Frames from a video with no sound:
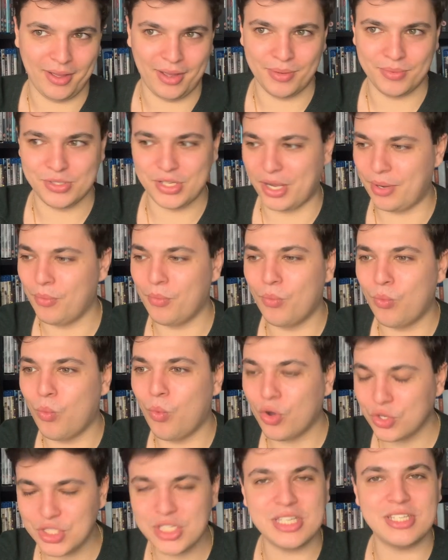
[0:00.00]
I was like,
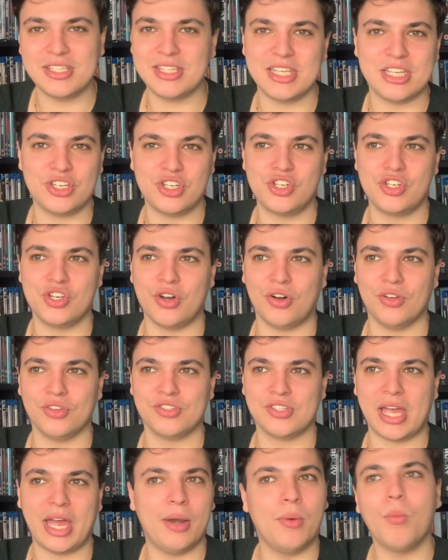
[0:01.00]
what is this
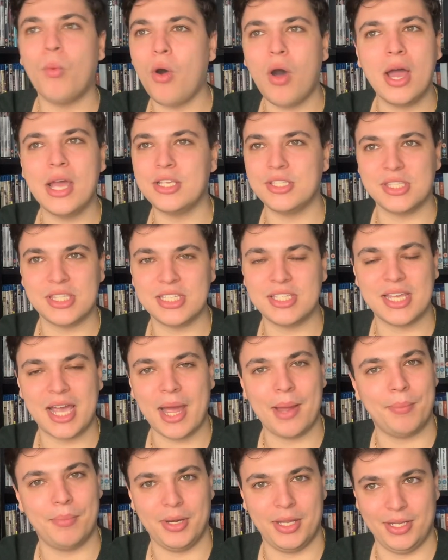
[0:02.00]
shot? And why is this
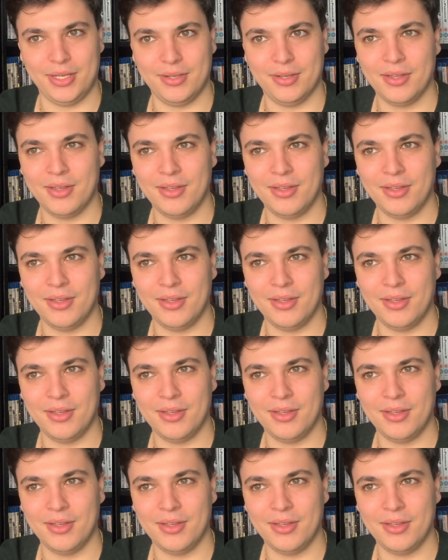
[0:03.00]
happening?